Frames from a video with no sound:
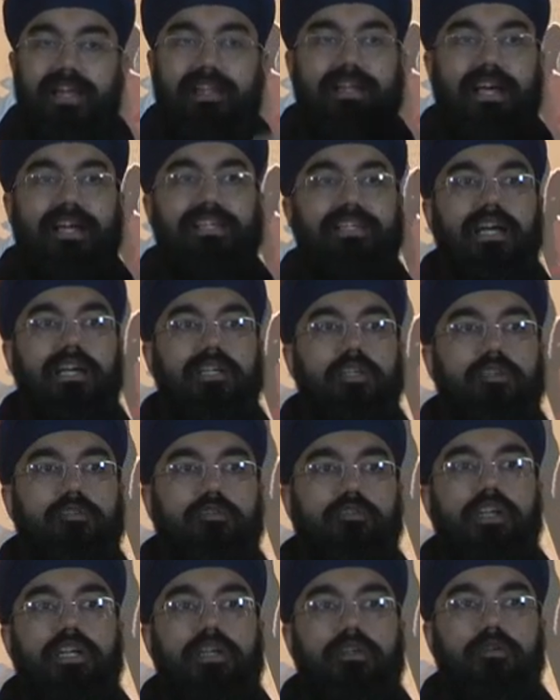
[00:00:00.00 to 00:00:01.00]
That's how you
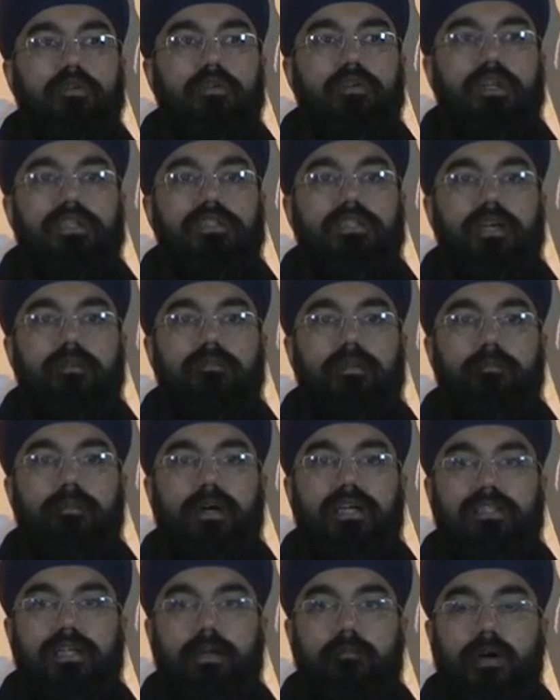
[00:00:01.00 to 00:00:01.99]
treat Guru Granth Sahib Ji
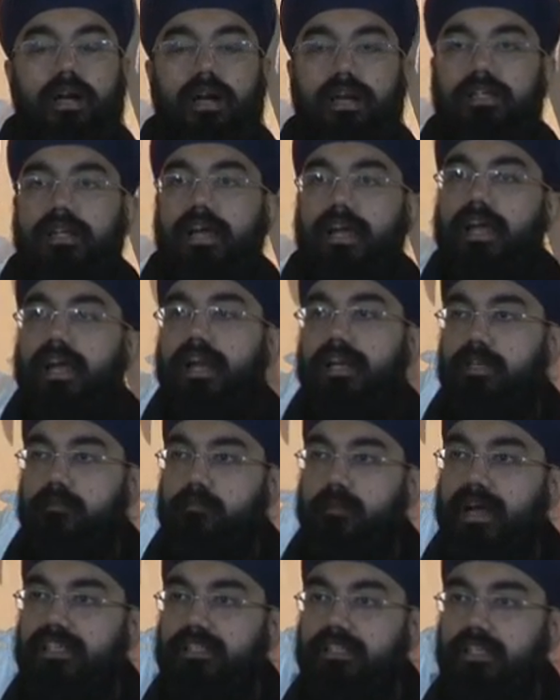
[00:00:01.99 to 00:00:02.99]
Pasha Maharaj. And
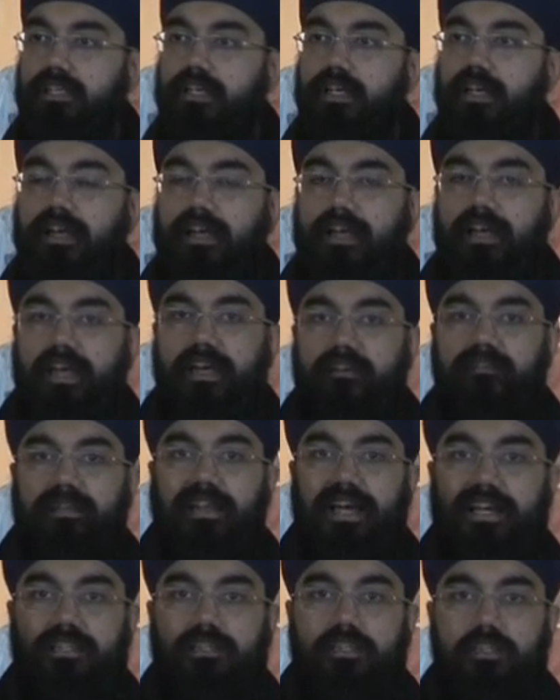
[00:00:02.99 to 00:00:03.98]
imagine if
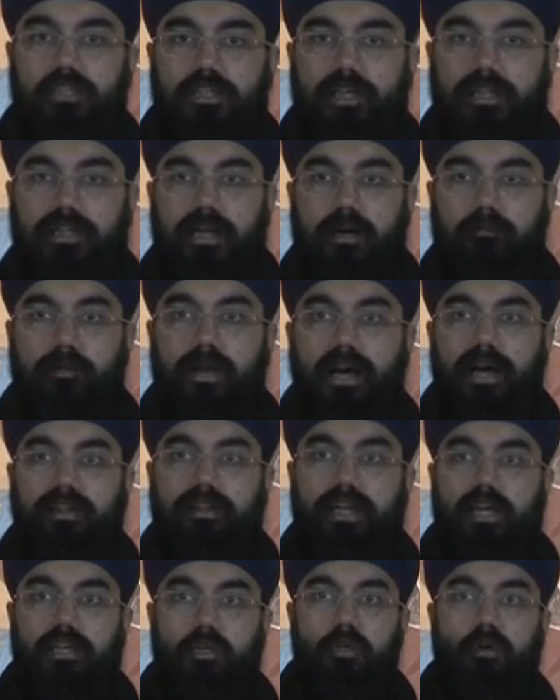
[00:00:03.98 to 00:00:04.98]
that's the Shraddha Pyar
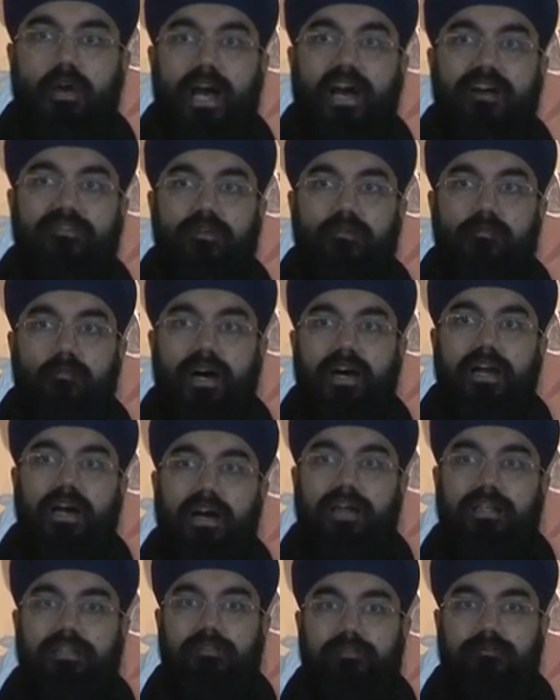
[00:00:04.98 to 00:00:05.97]
that you have for
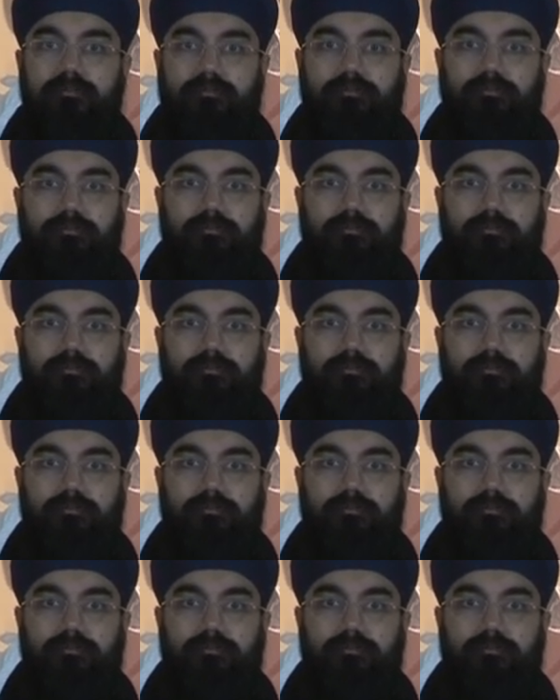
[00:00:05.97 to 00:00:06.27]
Maharaj,